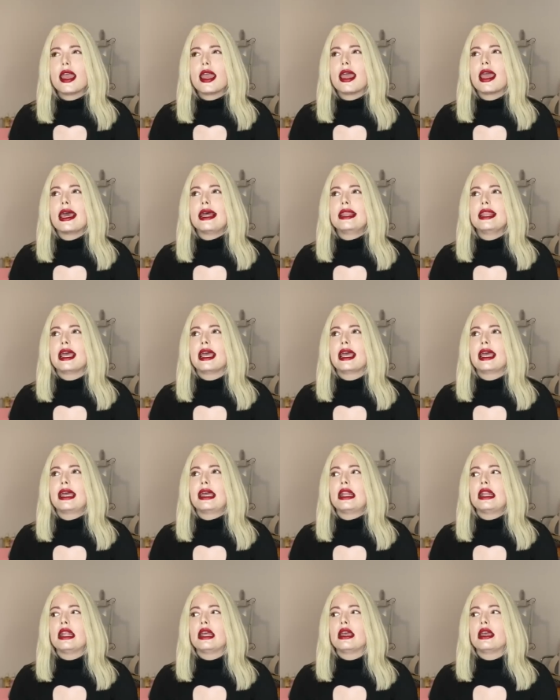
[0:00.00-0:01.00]
And
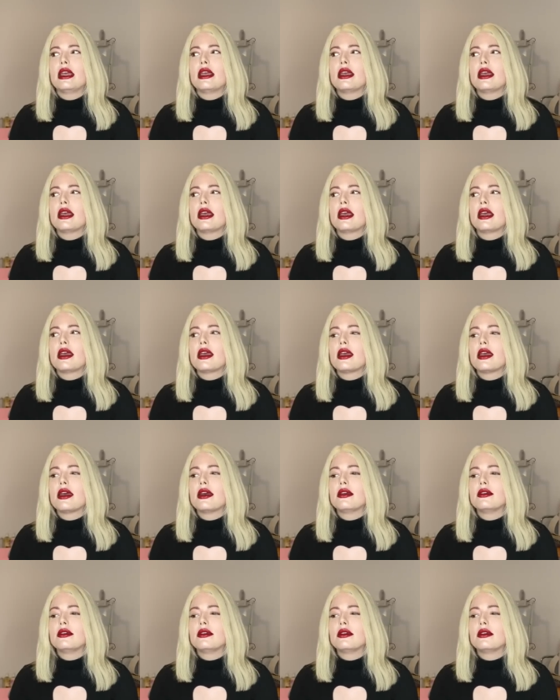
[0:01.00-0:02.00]
then
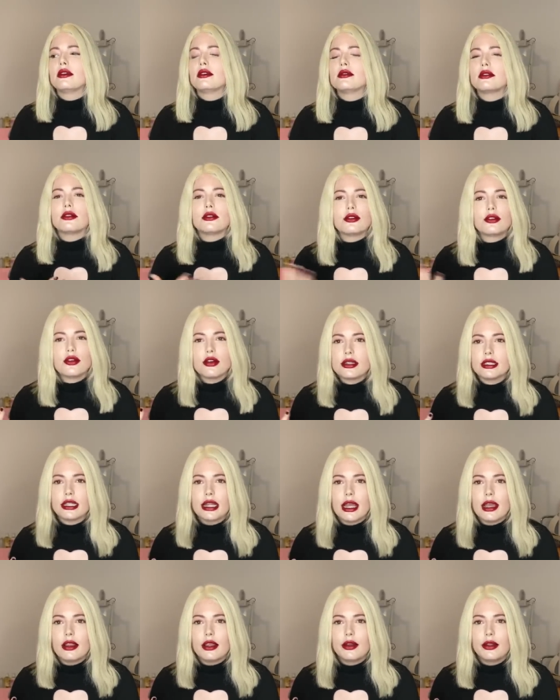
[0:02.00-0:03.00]
Chris and
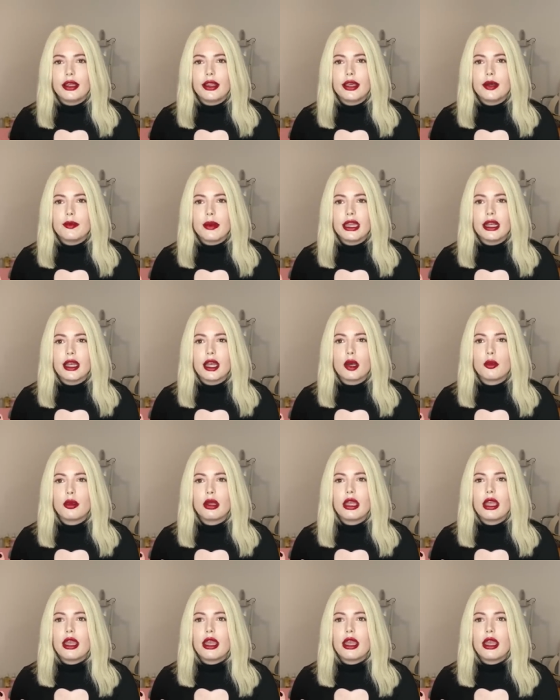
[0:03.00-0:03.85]
I clearly like made up